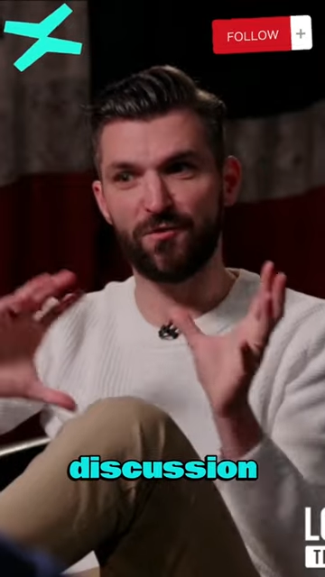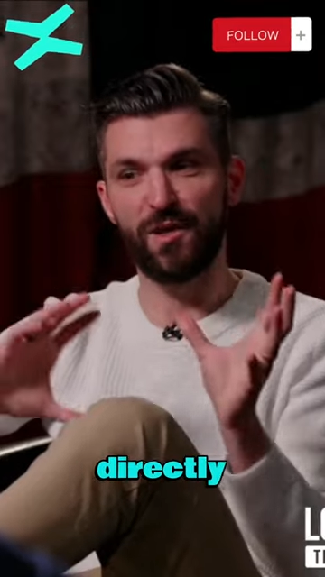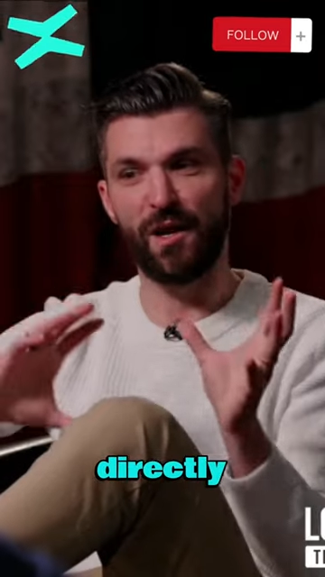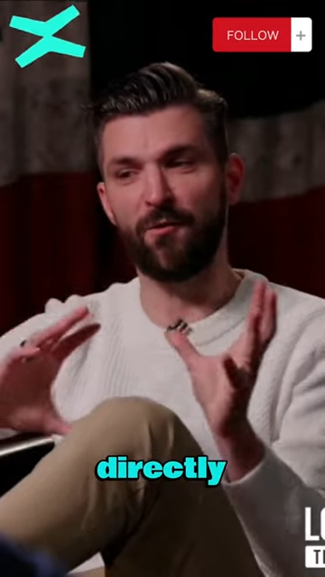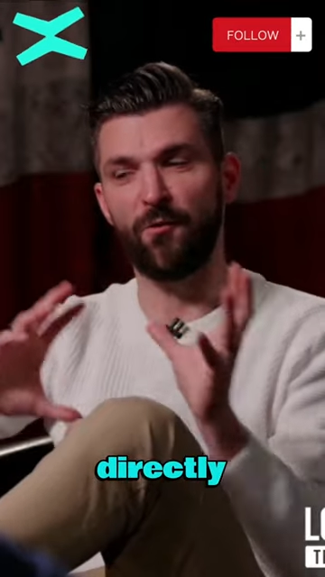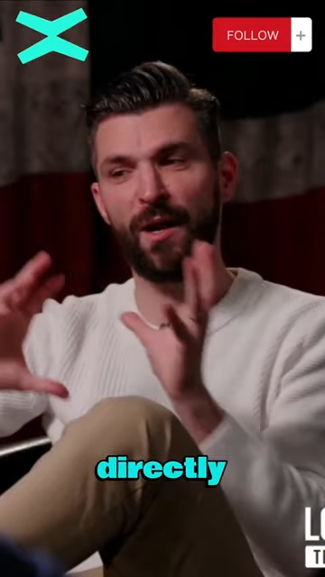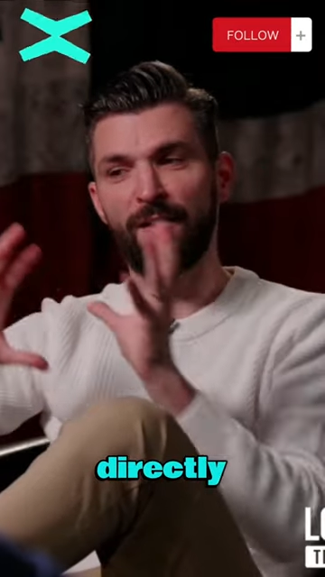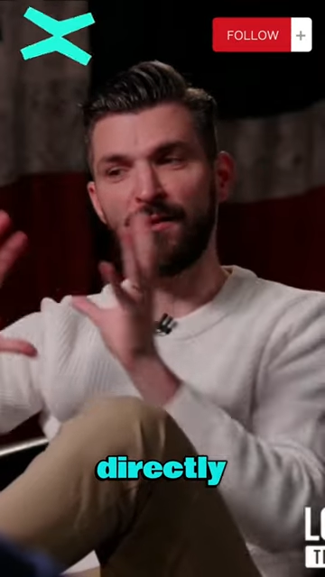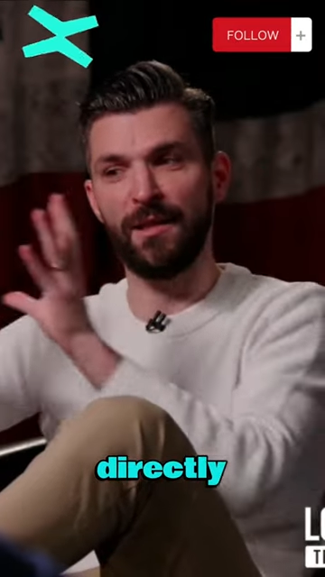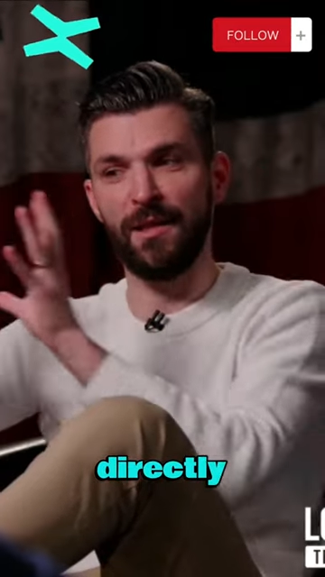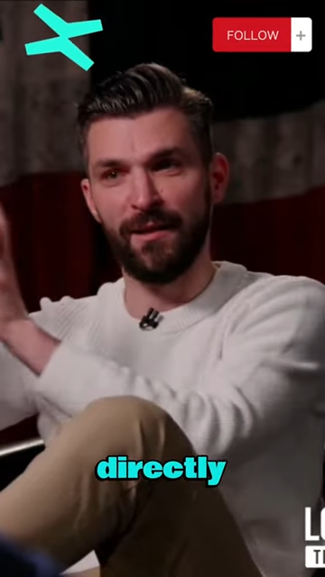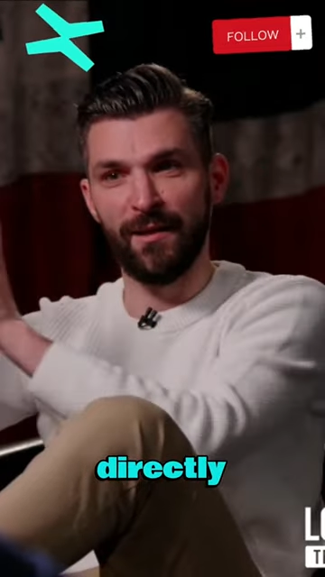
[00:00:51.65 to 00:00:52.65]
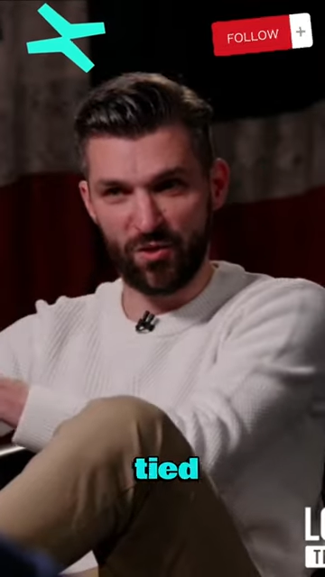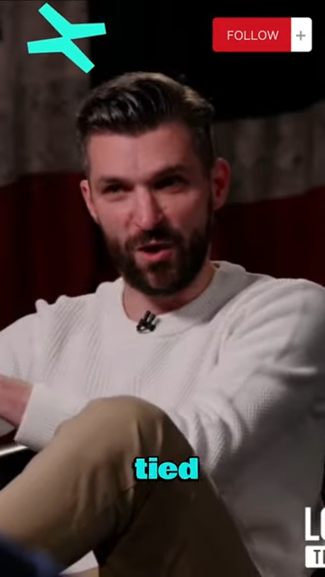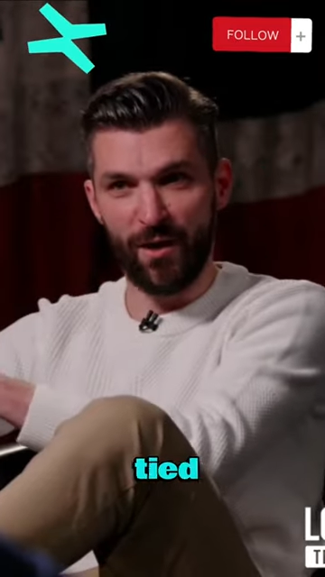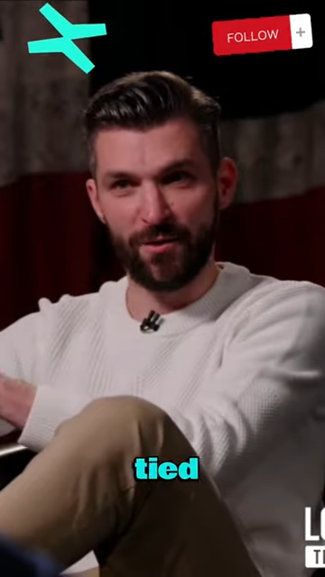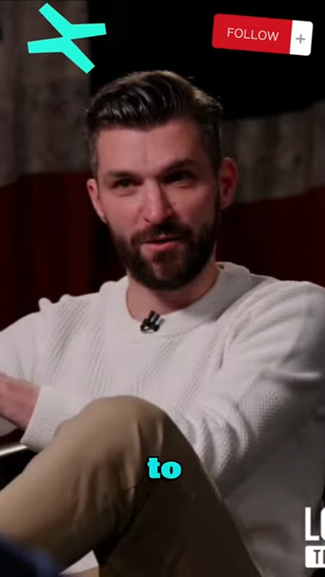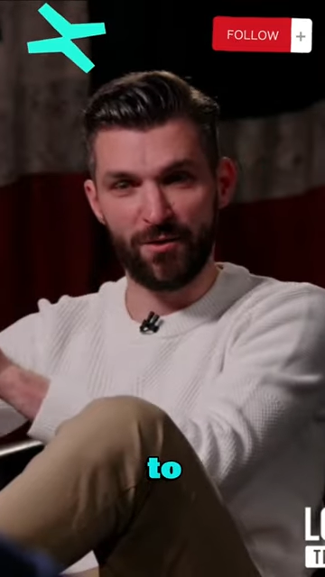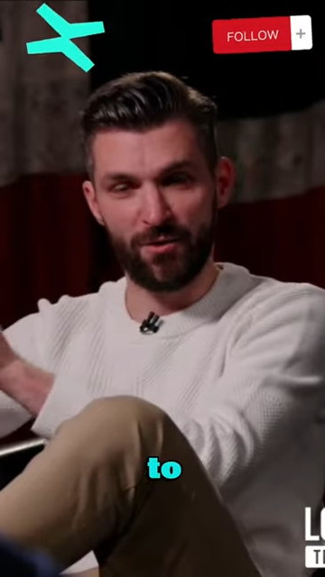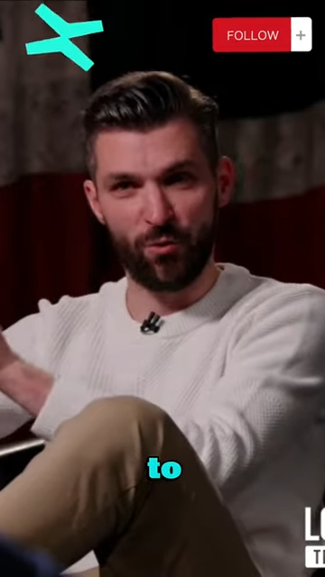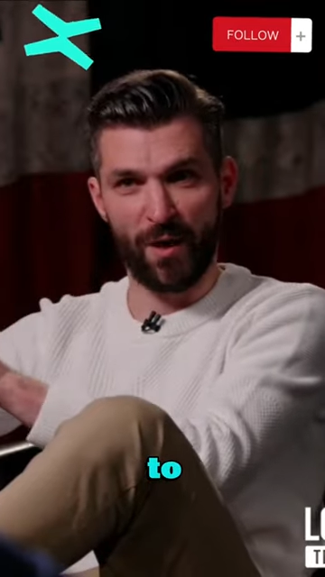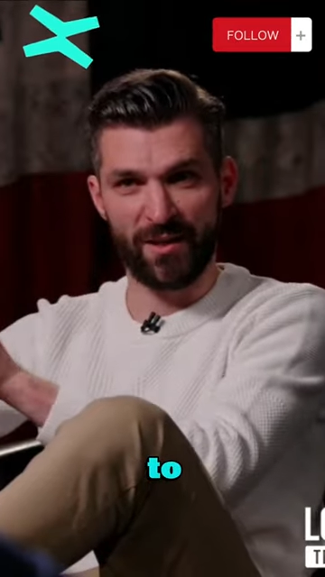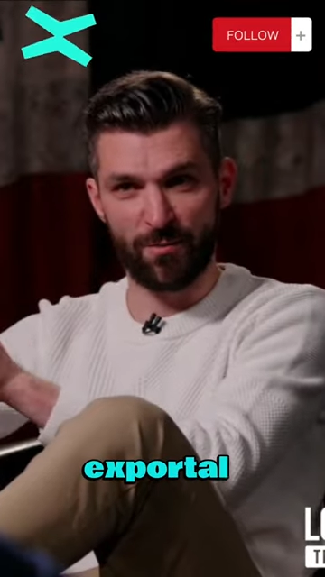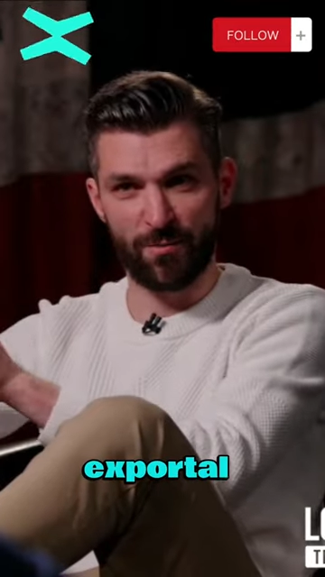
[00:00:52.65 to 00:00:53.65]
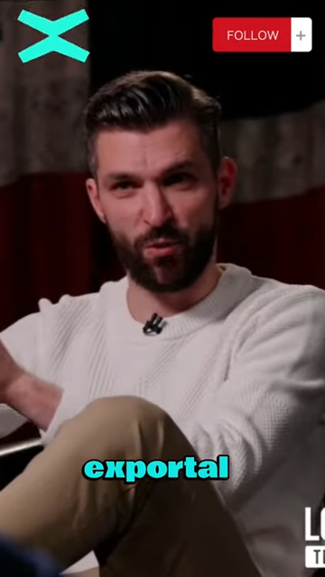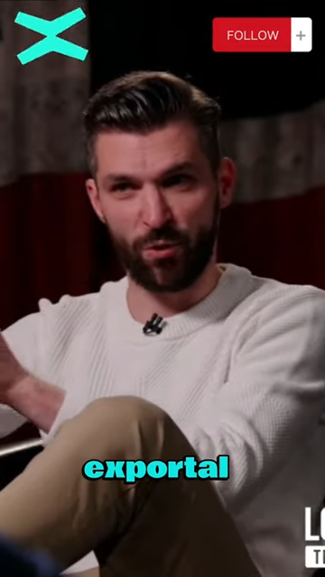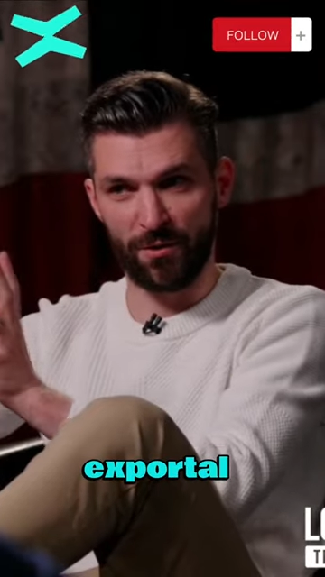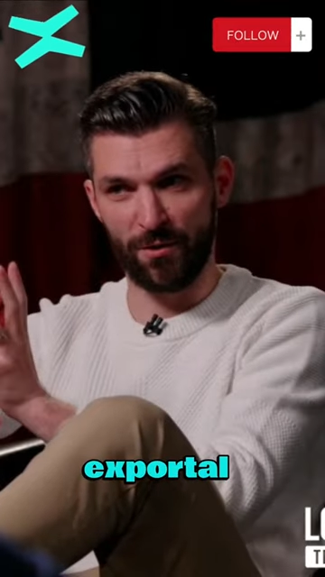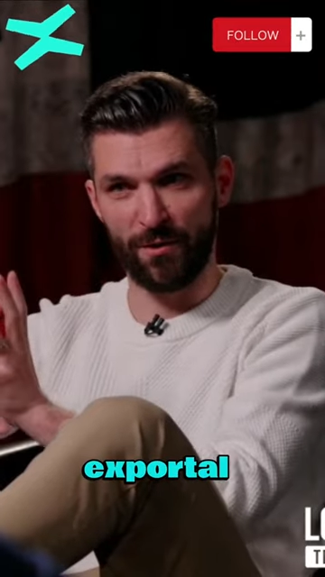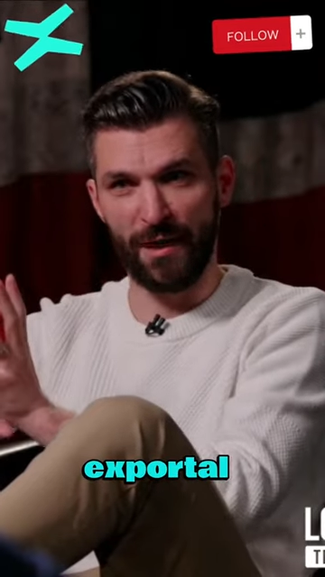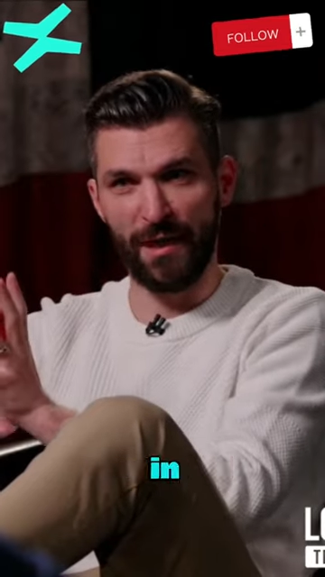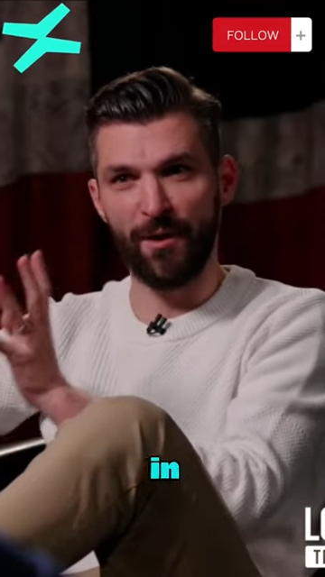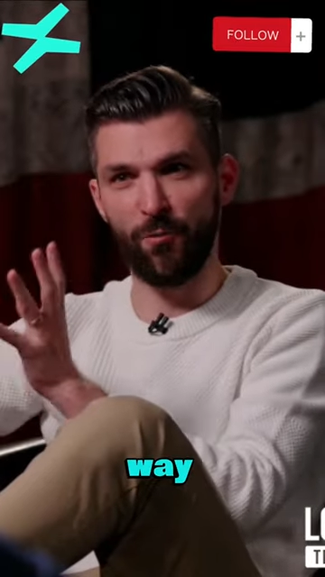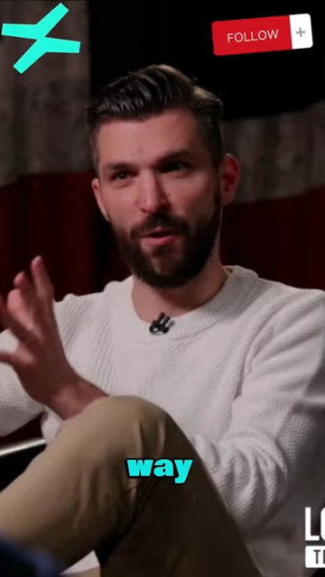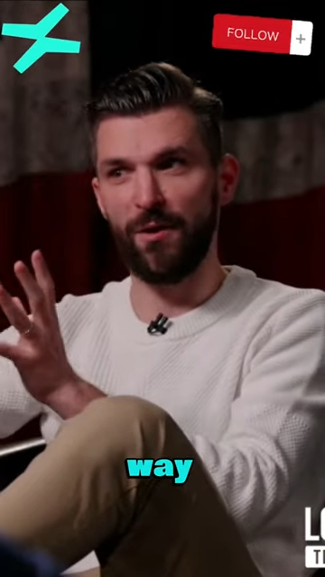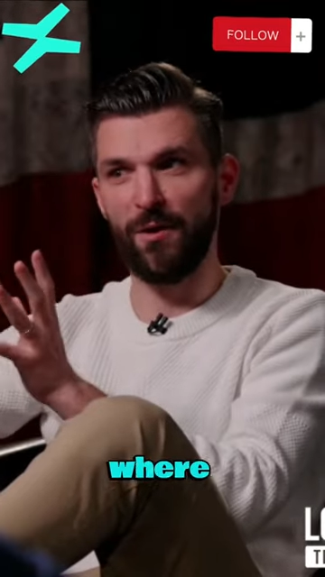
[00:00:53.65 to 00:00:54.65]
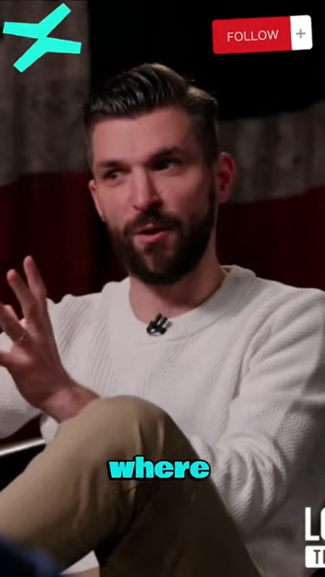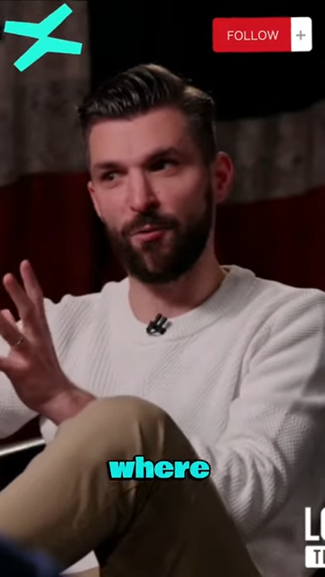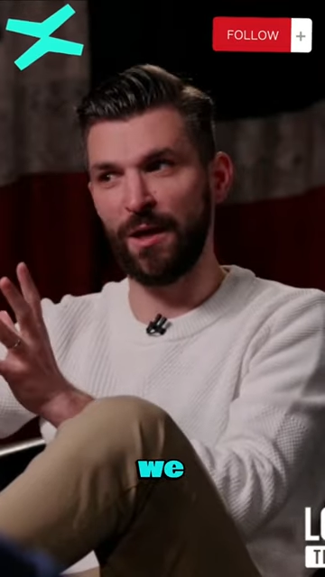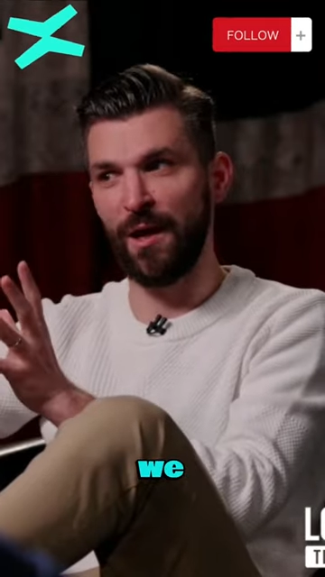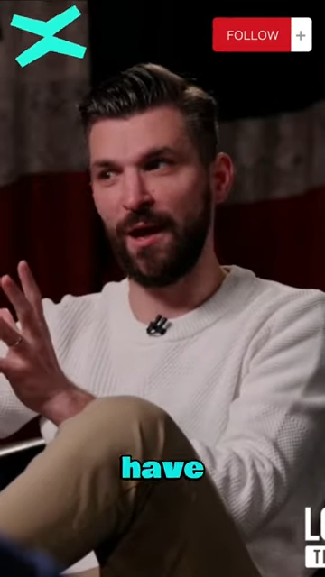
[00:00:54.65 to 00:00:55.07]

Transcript: directly tied to xPortal in a way where we